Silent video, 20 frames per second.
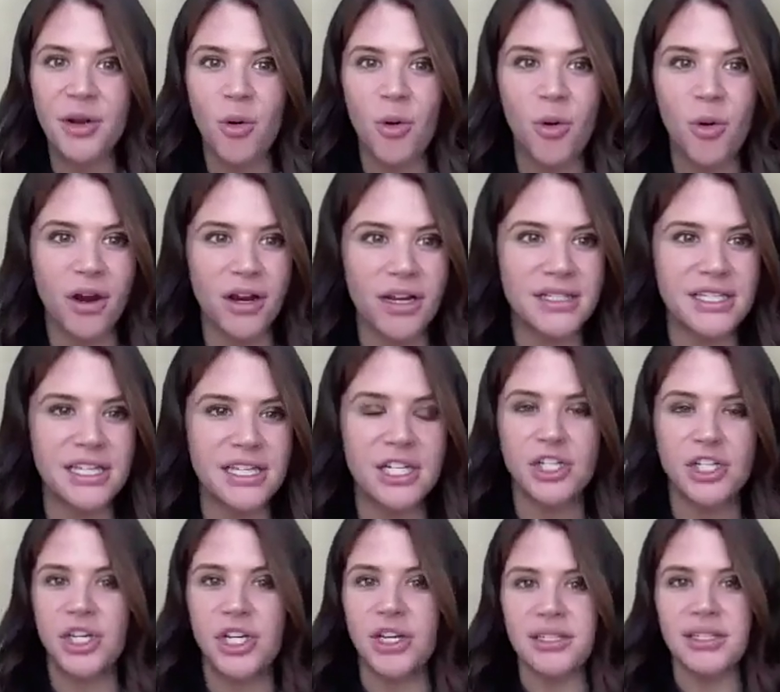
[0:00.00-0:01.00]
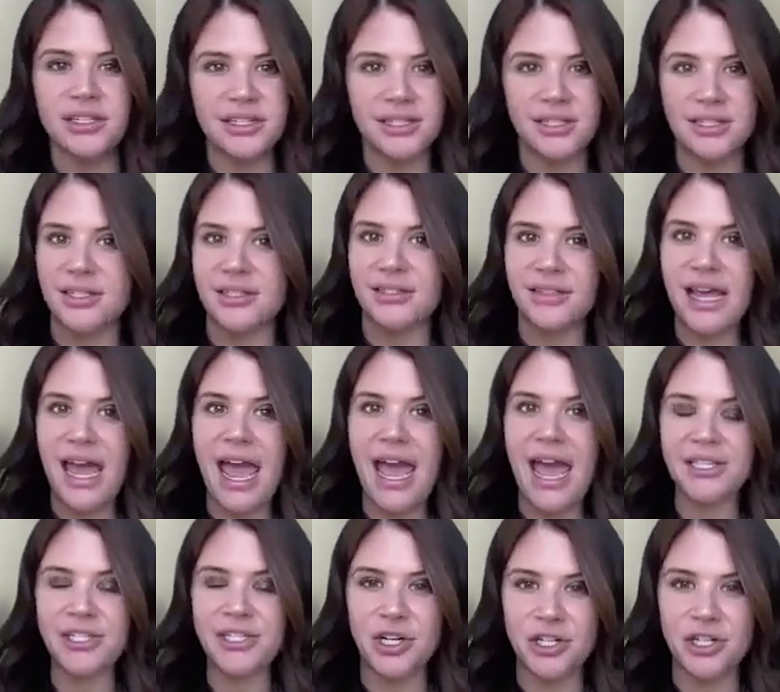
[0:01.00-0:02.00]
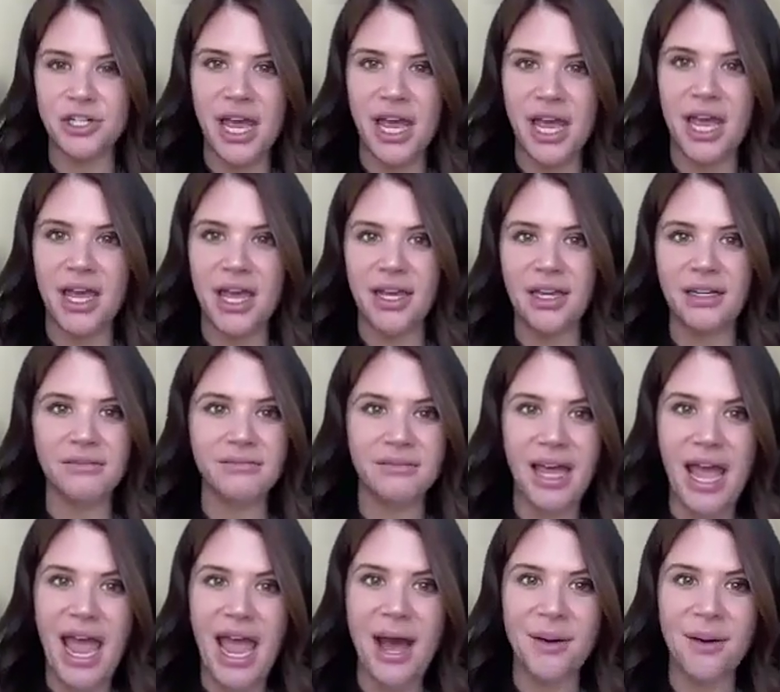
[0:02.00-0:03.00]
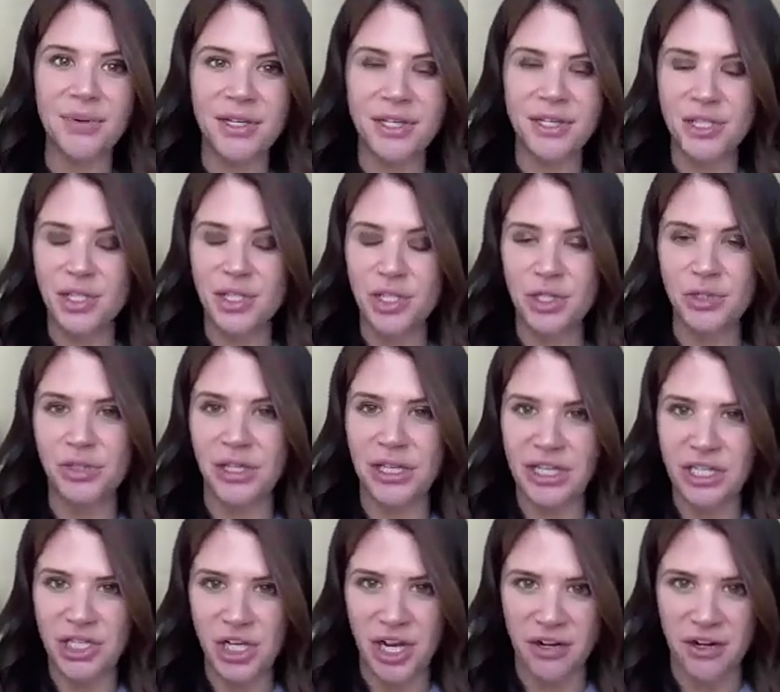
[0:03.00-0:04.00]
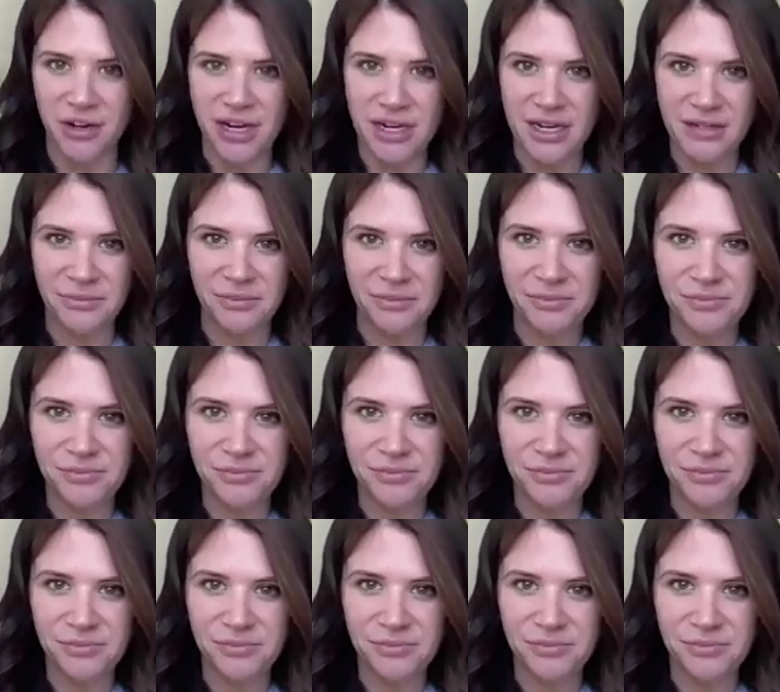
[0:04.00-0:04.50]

or is it just as your day happens, you lead generate?